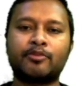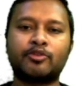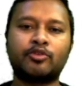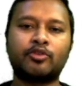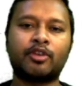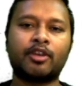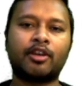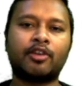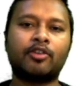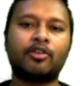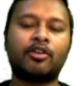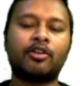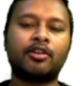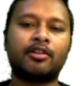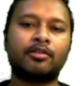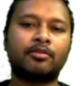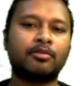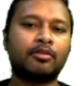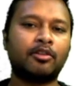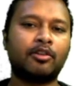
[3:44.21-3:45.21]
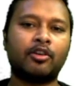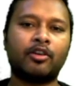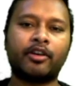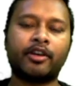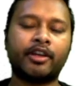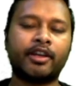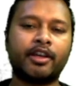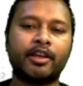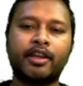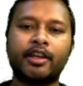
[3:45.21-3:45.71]
so you cannot log
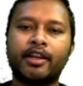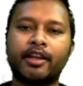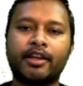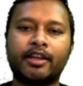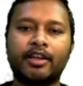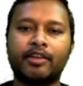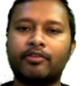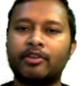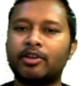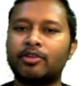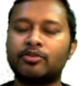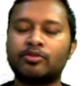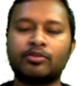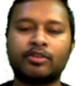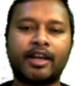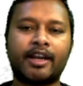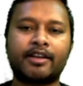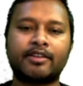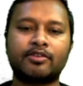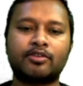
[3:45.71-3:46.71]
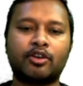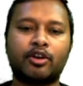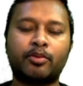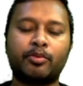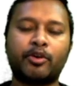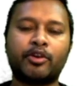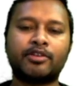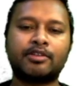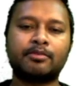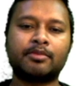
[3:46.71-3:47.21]
in again and give it. So that is not
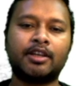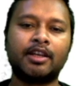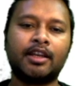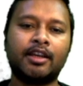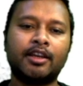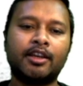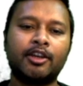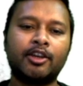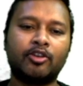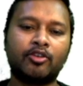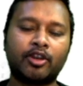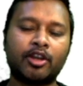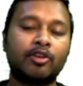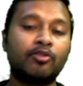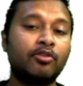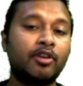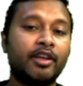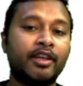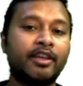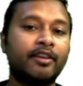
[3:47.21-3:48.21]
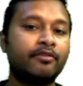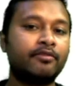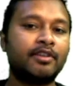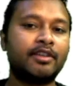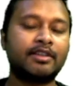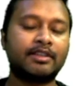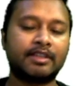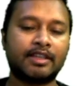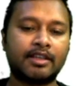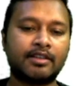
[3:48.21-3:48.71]
possible. You can only give
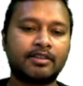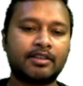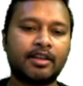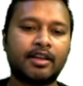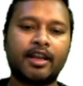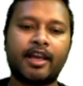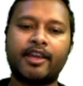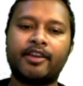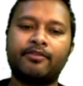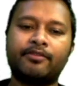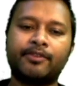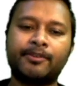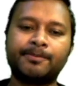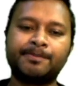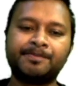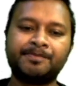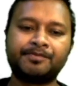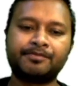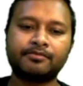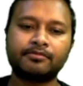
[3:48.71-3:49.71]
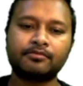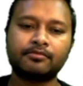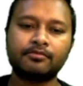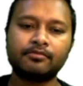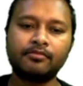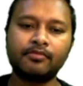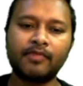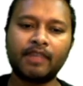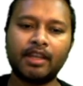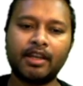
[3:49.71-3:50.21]
this test live.
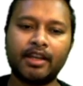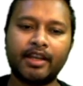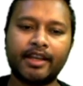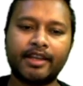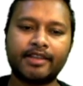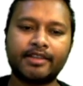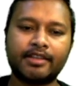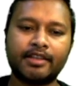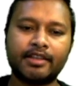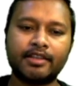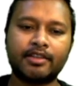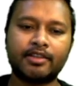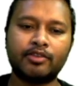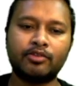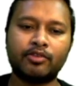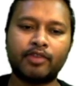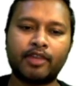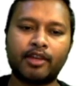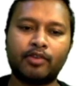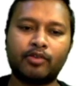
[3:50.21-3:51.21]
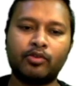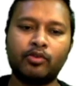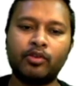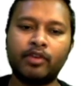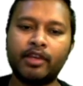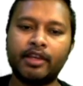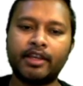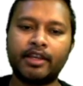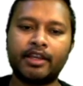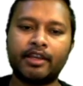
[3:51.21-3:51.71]
Next is, you can
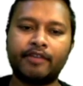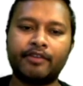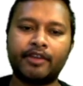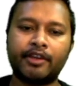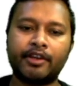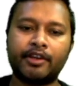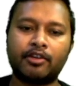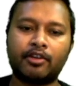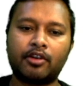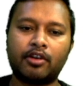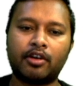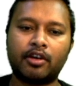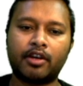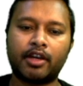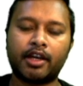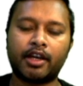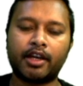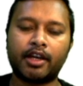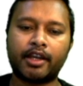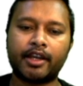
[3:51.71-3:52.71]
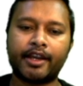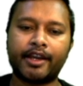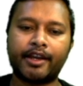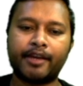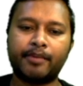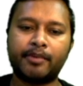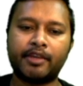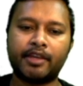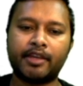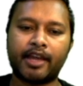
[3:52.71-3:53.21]
only give it on
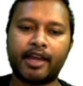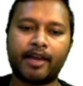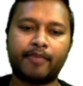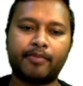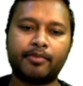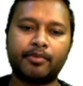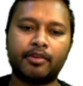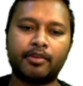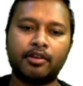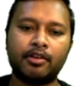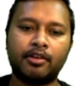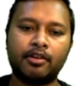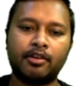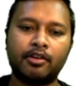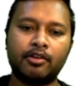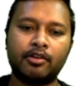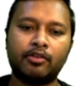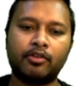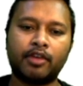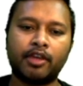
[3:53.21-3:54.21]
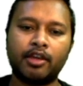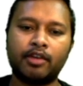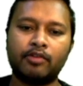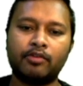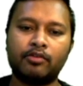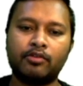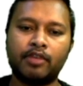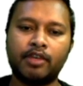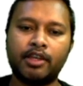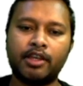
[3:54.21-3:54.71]
Unacademy app. Okay,
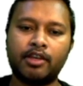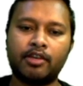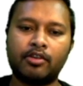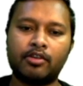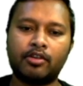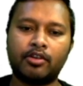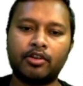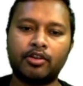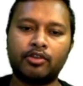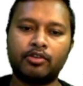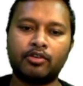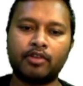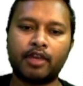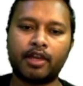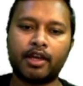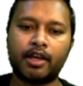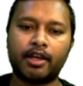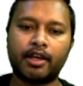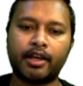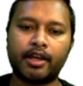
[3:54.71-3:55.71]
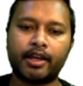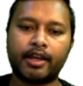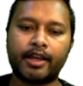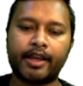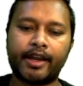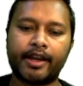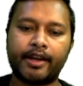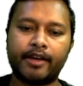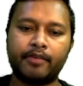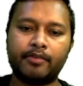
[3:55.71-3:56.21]
only on your
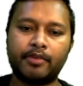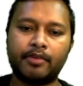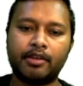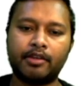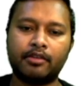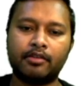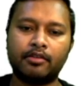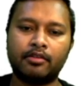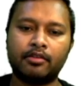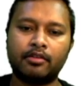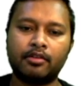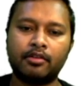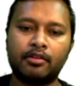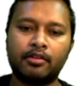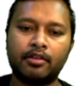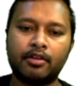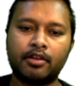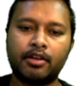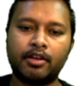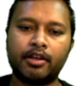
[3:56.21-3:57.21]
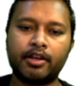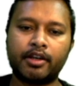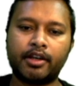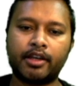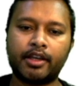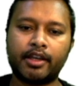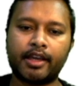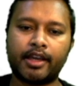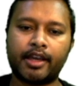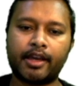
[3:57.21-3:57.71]
Unacademy
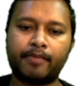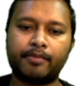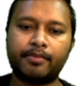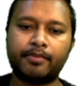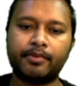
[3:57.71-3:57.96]
learning app.